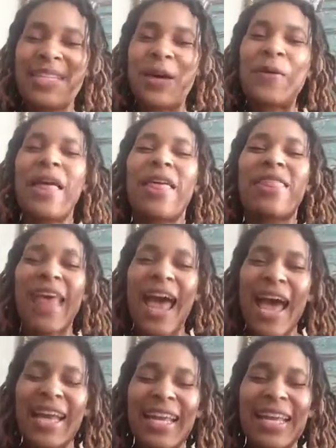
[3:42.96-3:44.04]
So
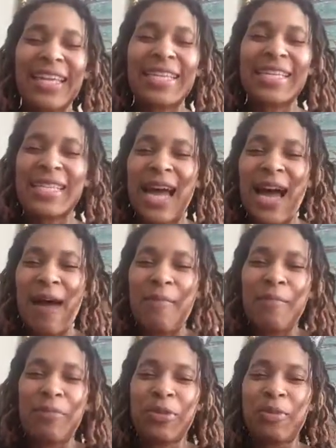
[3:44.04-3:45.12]
that is
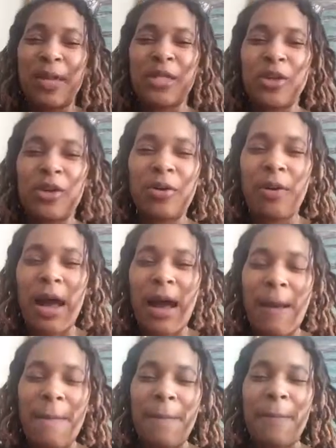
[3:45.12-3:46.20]
um, the mental
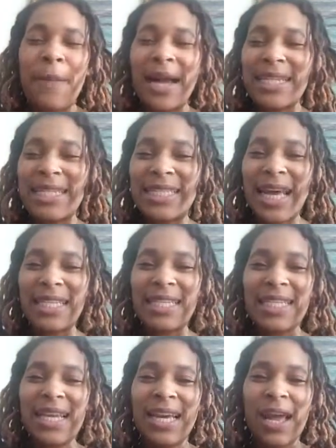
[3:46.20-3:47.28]
um,
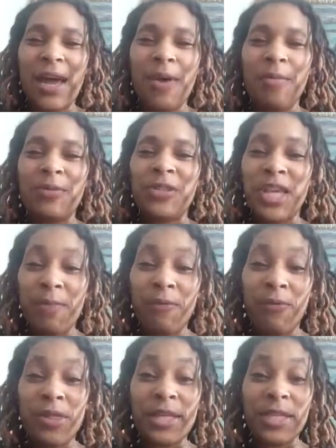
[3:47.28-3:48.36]
mindset tip
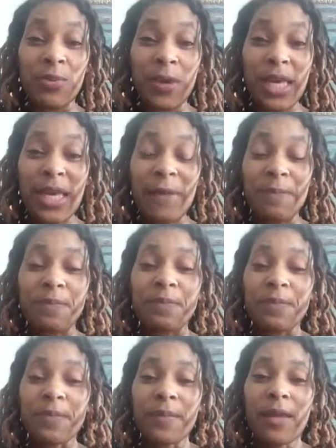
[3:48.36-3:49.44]
for this week.
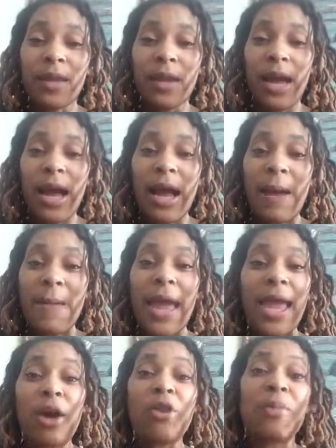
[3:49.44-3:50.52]
Um,
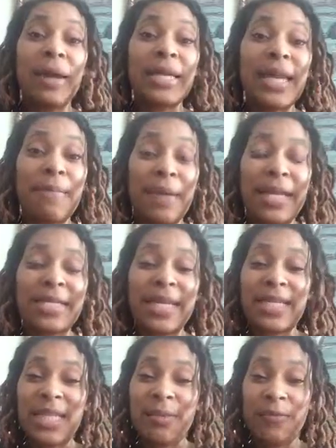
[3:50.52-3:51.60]
and, or the Monday
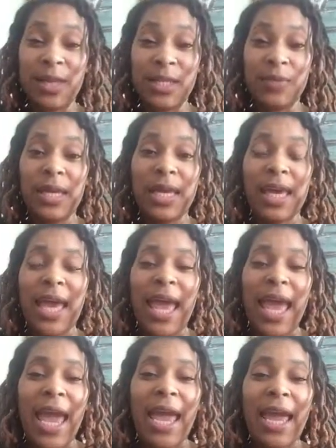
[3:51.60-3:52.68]
mindset tip for this week.
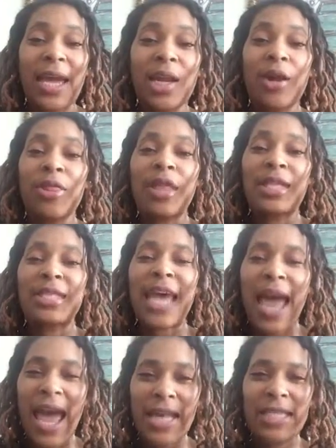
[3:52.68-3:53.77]
And the
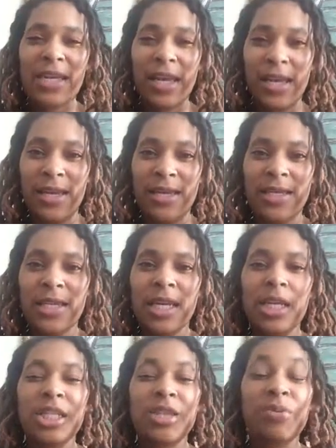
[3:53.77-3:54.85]
task is
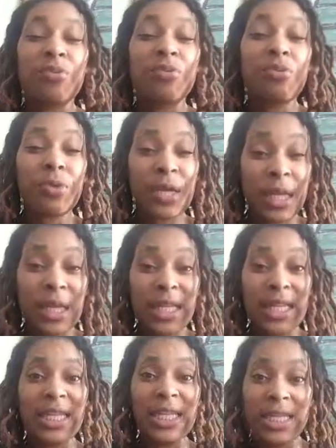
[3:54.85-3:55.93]
to
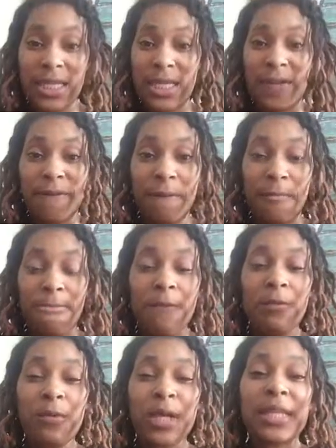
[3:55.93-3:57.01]
really listen
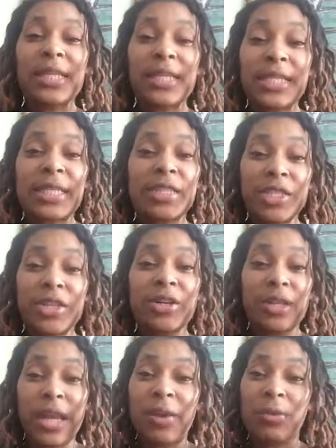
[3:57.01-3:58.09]
really listen to
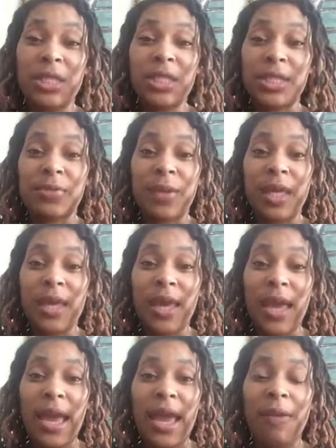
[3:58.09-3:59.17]
your language this week
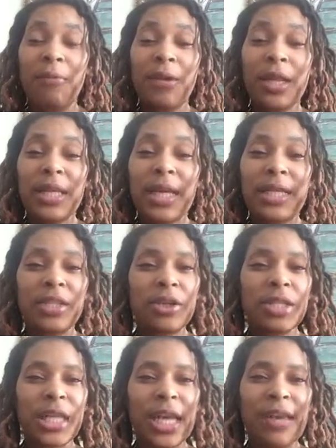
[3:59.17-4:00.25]
and really and
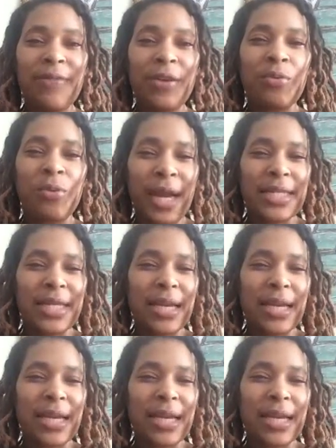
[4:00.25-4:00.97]
start to even write